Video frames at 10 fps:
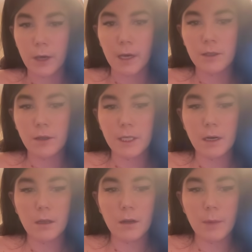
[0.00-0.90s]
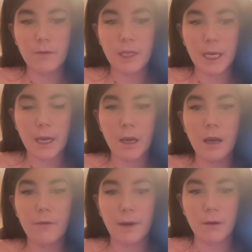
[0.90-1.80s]
Okay, so I did a little bit of digging.
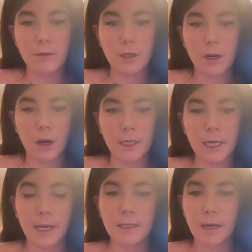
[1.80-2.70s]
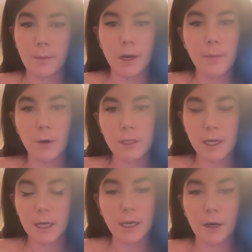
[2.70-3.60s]
I found the context. I'm gonna
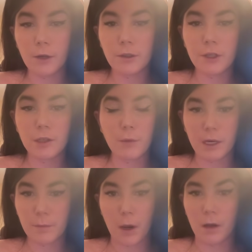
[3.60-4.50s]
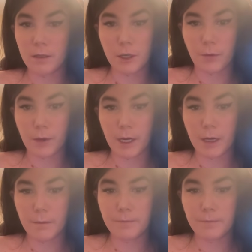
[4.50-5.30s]
post it here, so just press pause to read it.